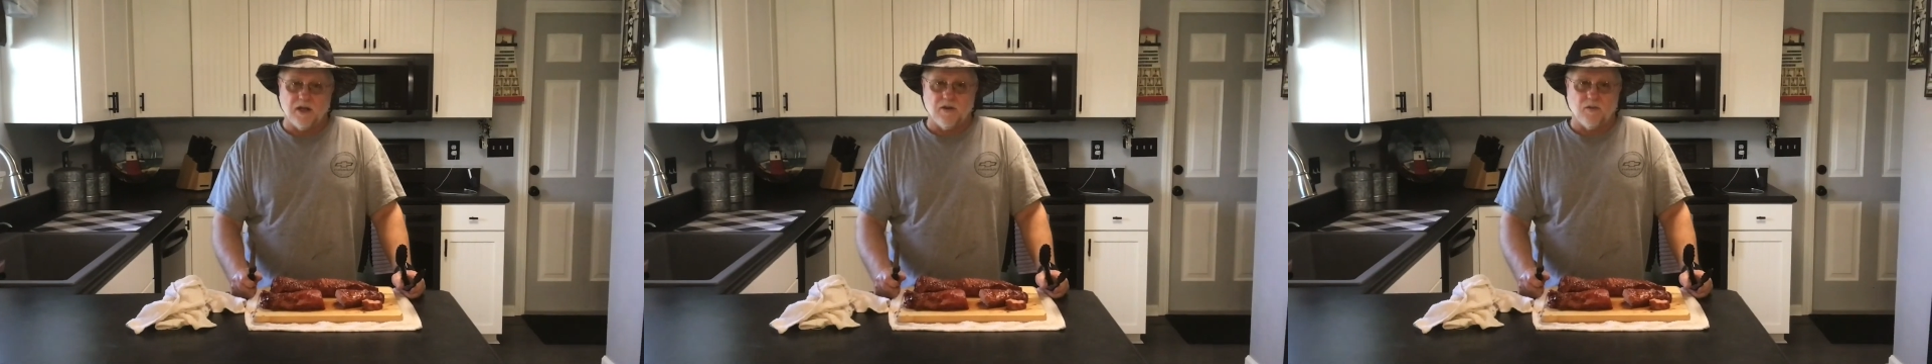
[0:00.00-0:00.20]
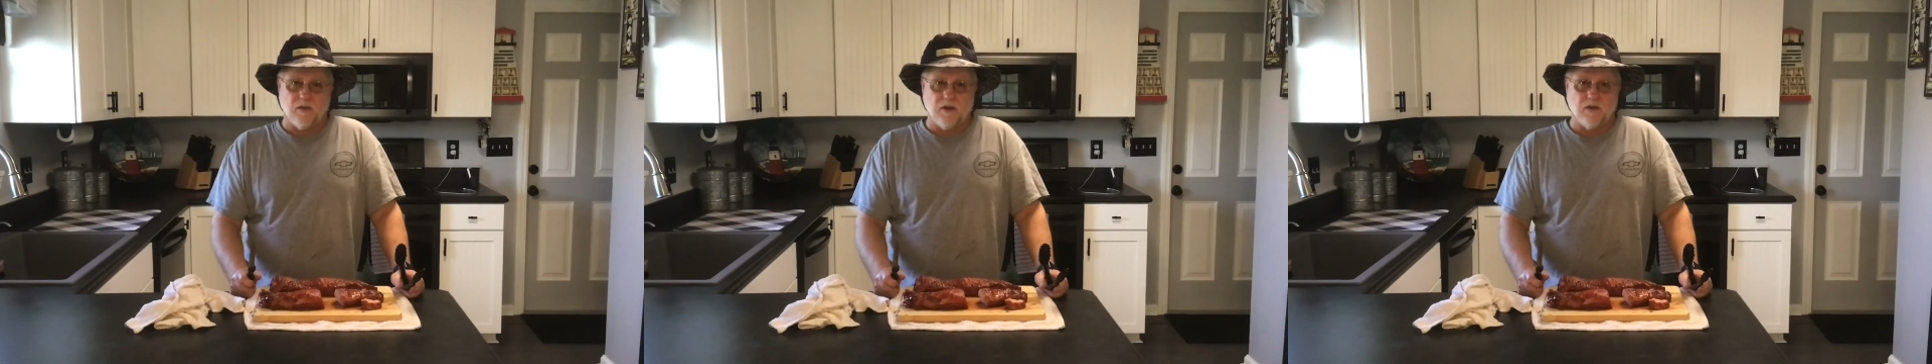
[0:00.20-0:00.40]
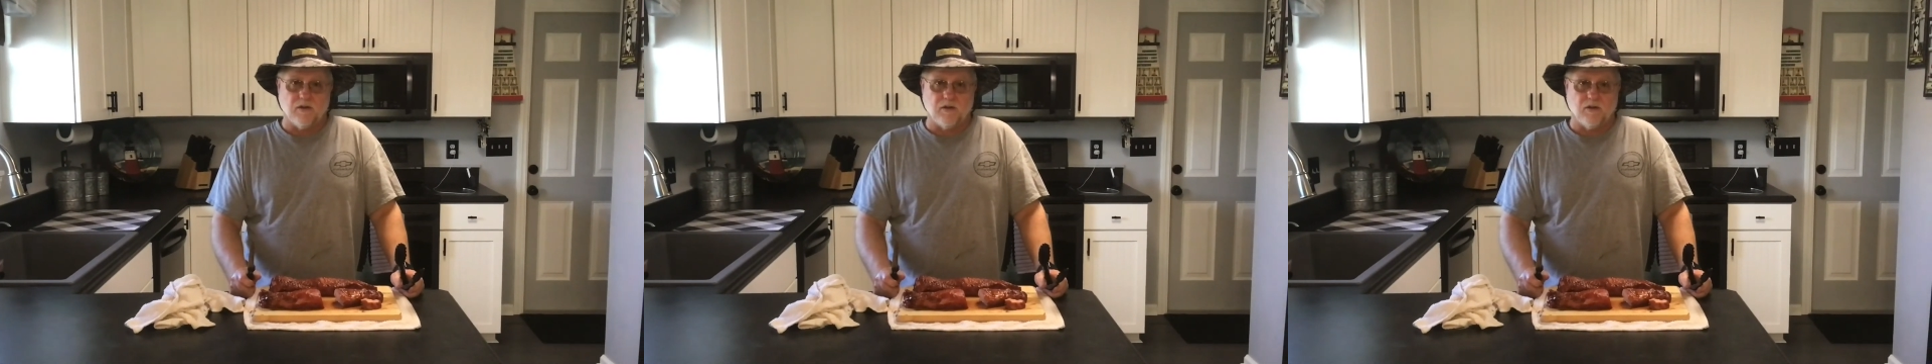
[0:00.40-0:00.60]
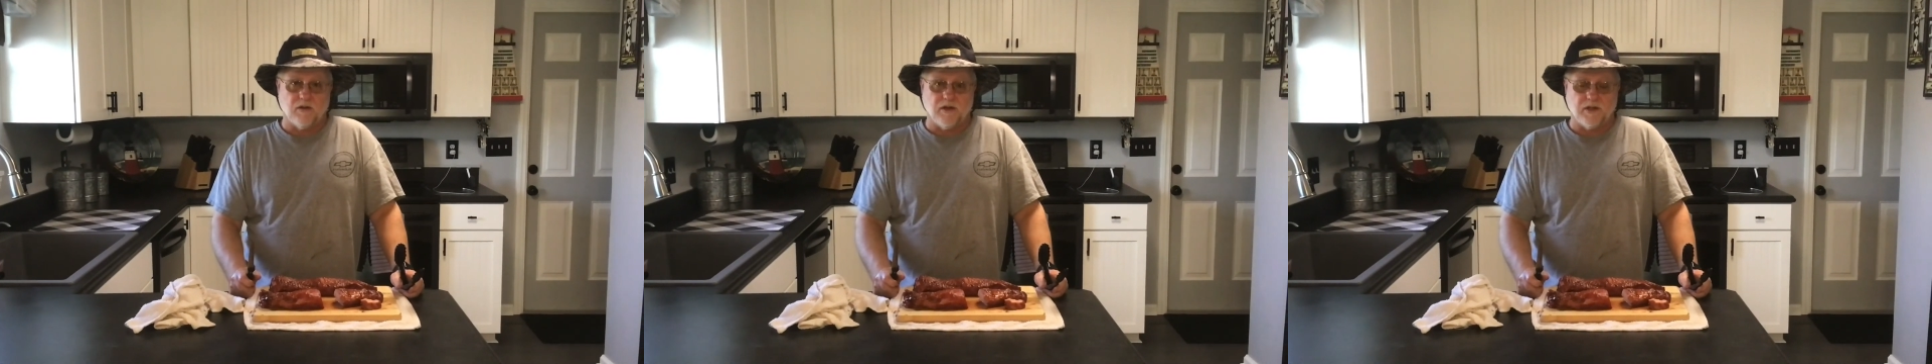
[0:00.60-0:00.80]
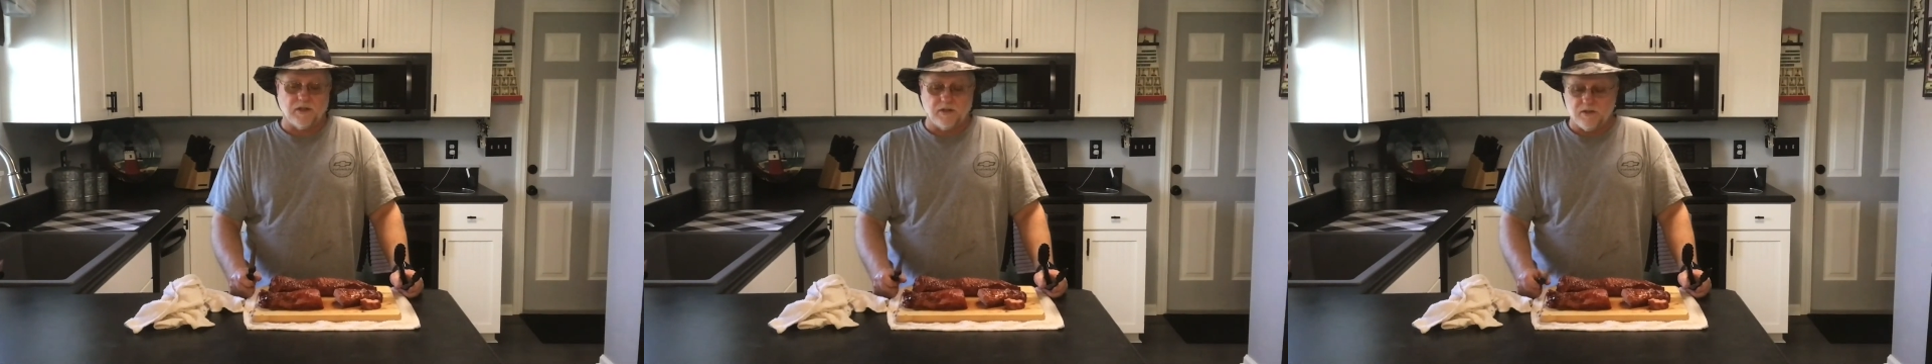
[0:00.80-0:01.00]
We are
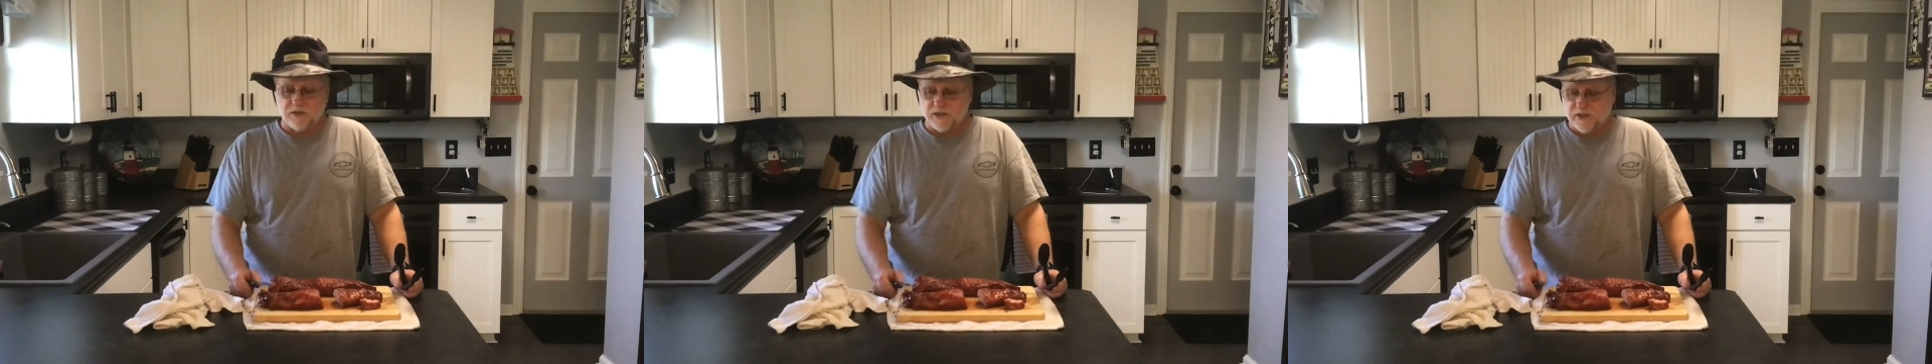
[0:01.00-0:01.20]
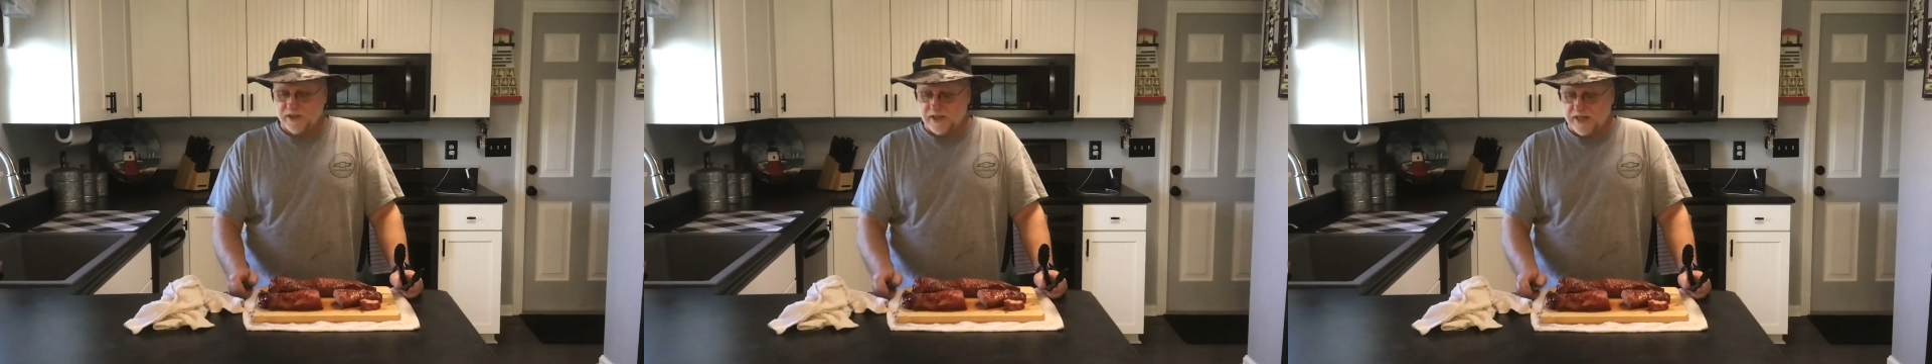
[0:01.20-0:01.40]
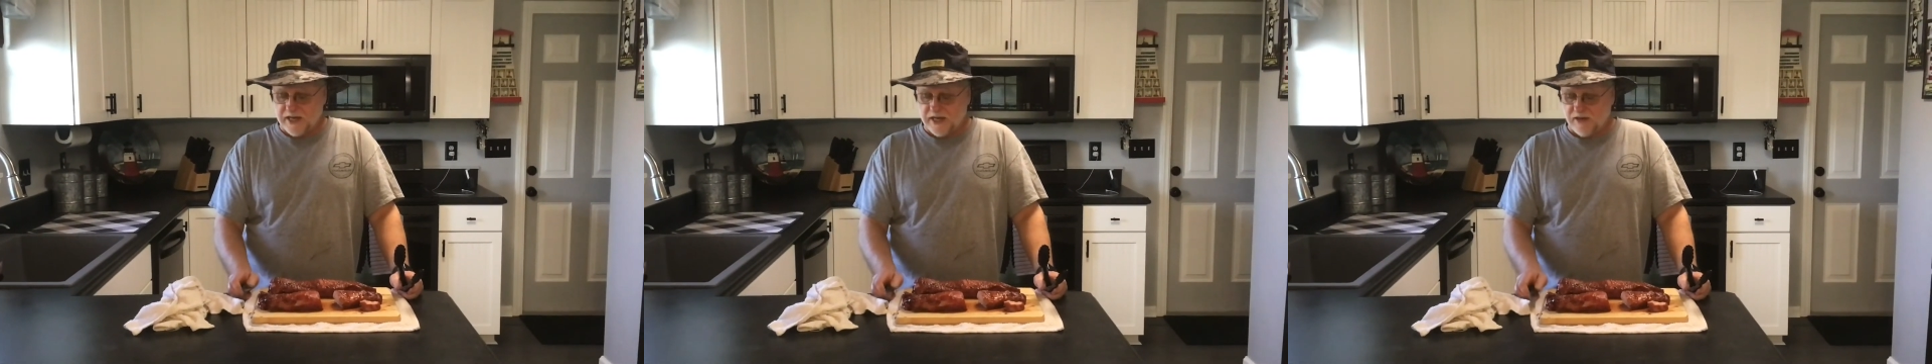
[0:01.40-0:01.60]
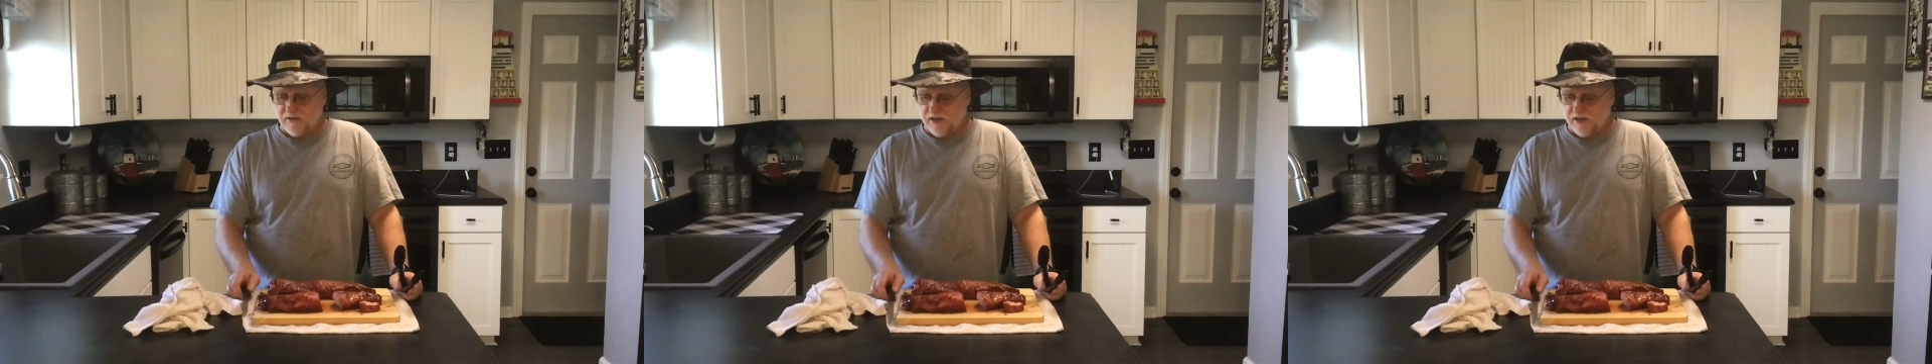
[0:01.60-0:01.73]
going to sit down